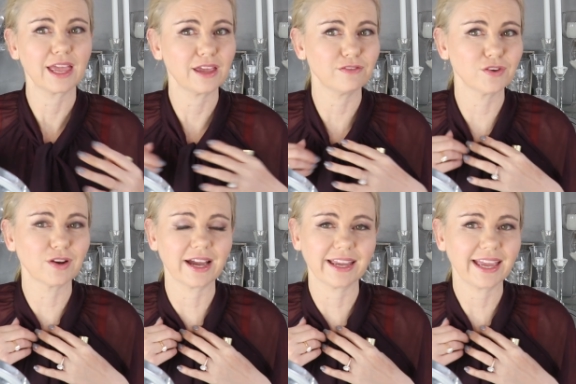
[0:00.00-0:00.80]
If you
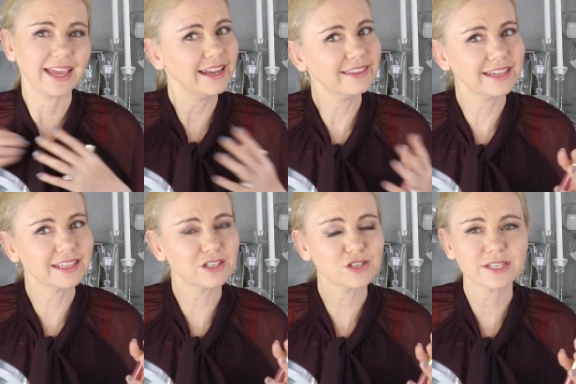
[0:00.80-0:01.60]
like anything
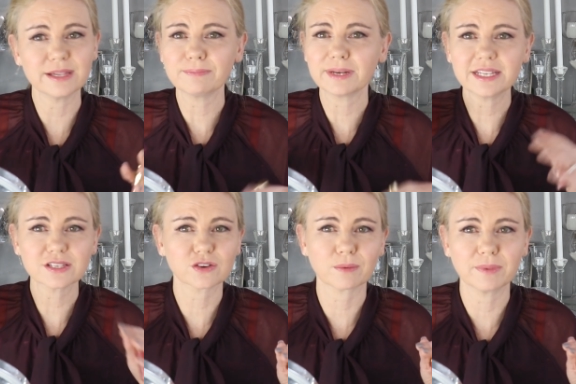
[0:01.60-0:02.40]
that you see,
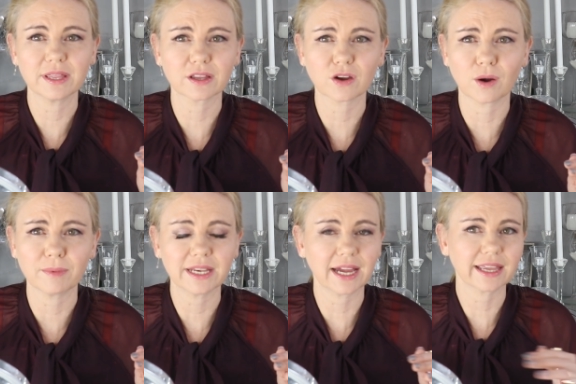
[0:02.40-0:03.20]
please drop me in the
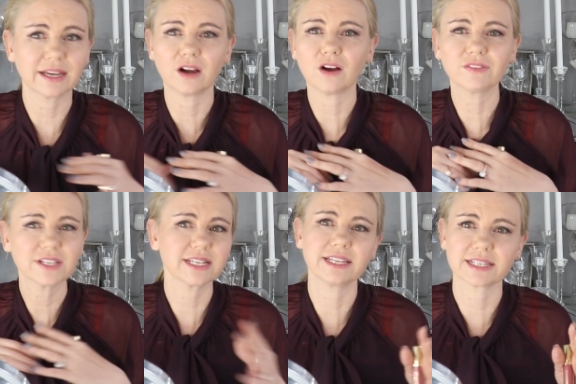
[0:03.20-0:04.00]
comment. I can
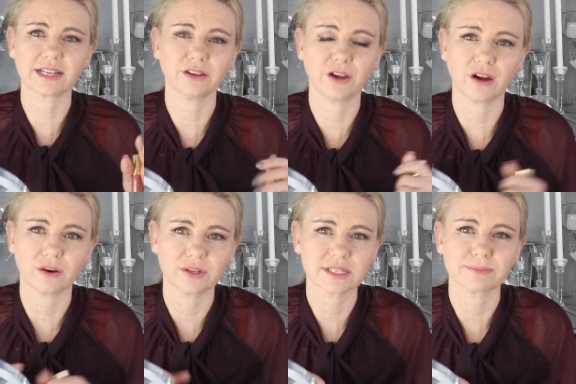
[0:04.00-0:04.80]
obviously tell you
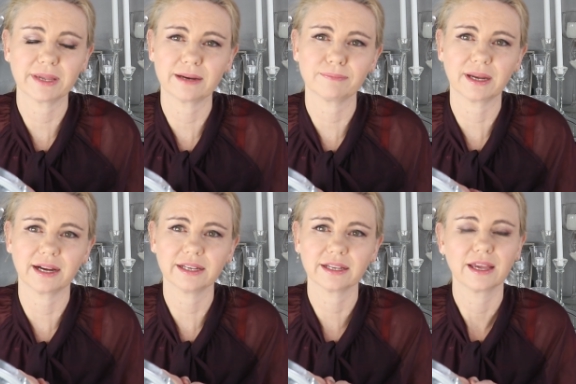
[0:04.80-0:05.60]
how it's been
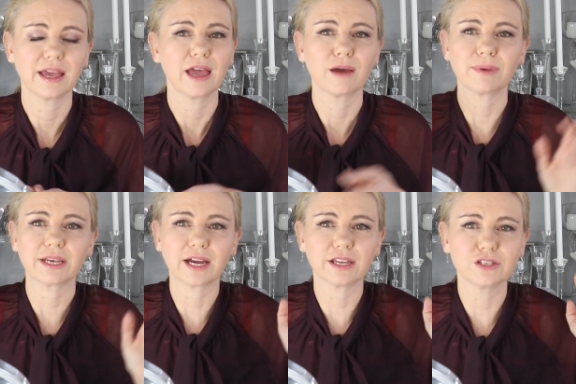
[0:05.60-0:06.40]
applied,
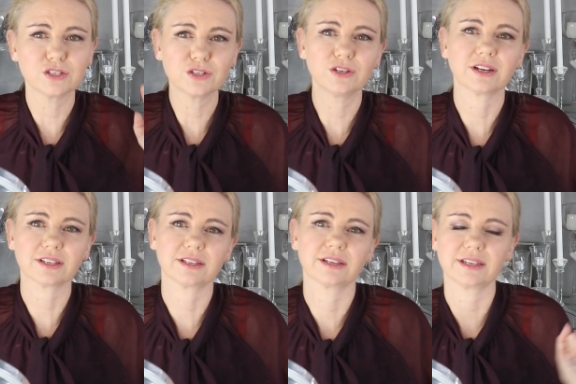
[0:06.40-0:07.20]
but I do
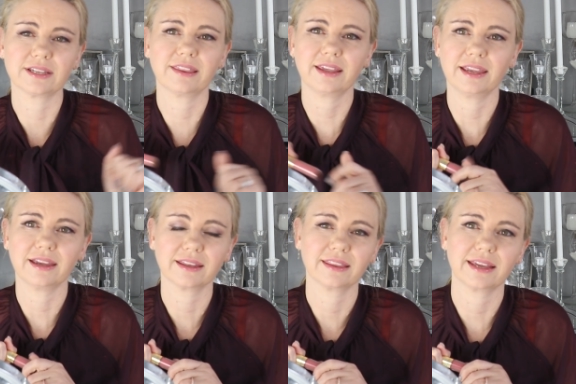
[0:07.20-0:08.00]
not
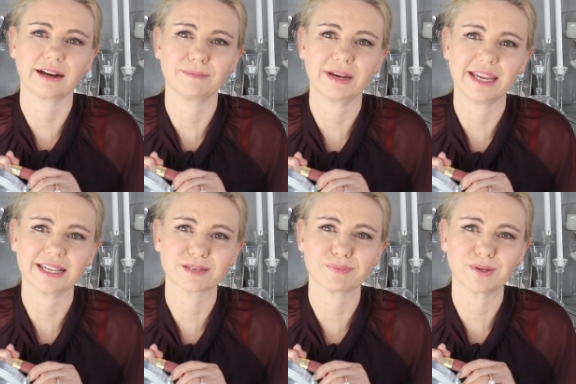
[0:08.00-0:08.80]
think that I'm an
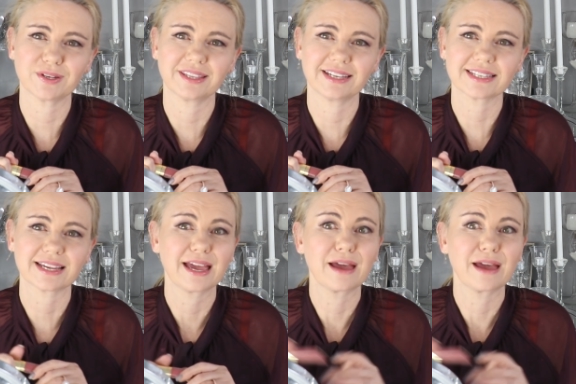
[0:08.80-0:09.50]
expert in this,